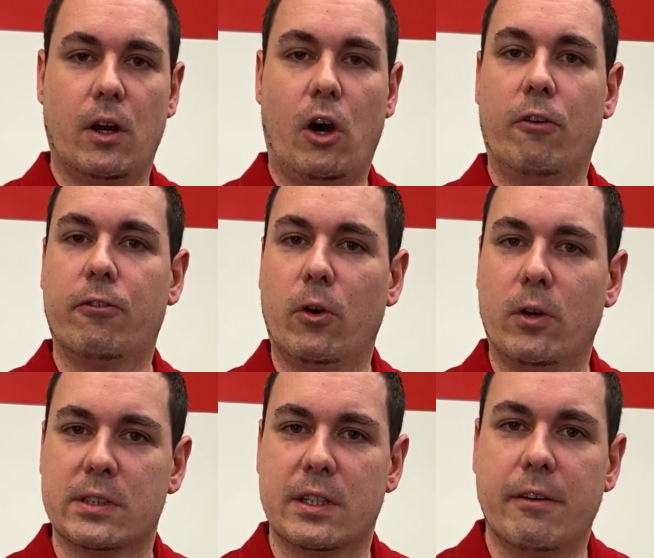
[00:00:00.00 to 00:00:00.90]
Of
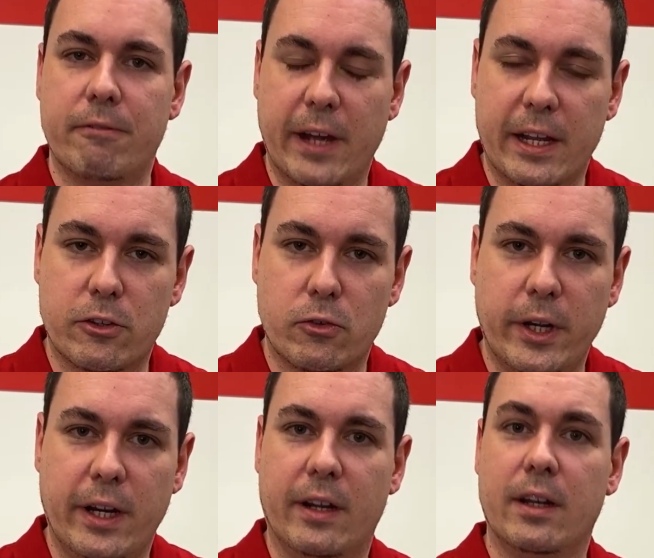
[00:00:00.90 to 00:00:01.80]
course, fact
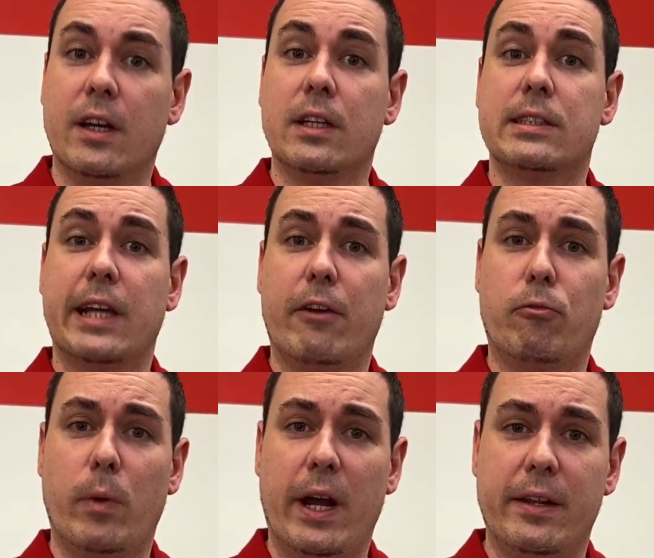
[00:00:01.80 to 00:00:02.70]
3,
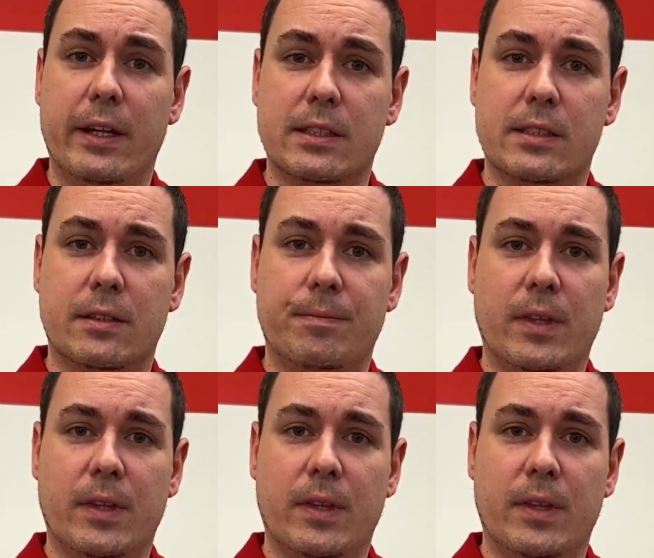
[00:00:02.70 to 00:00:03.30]
safe weldings.